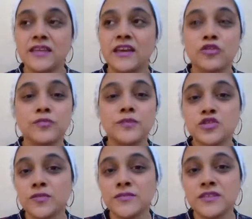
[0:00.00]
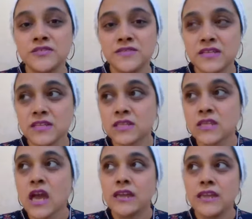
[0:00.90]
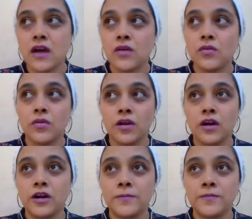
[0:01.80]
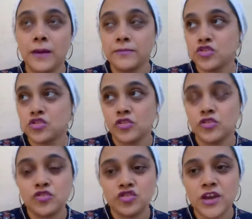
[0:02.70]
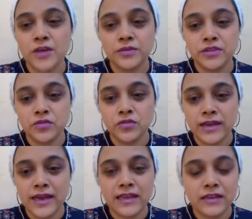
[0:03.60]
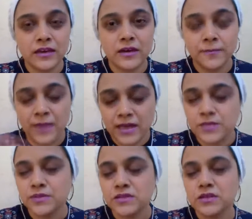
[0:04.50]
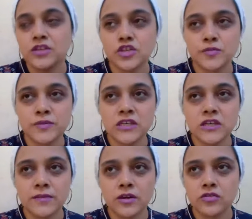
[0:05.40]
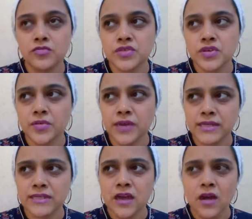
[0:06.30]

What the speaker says: There could be so many reasons. Now, I'm just going to share with you again, as I was earlier speaking about losing weight.